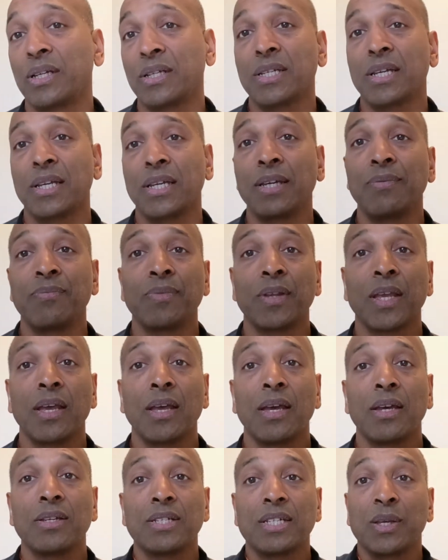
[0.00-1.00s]
see
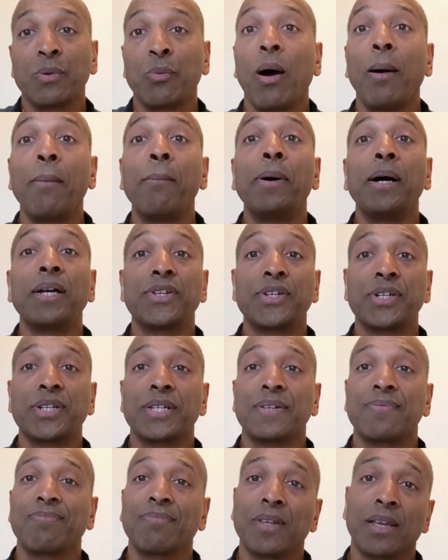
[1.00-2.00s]
what
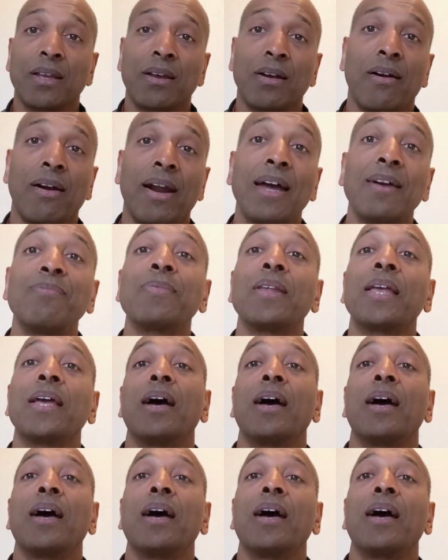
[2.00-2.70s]
emerges. All right.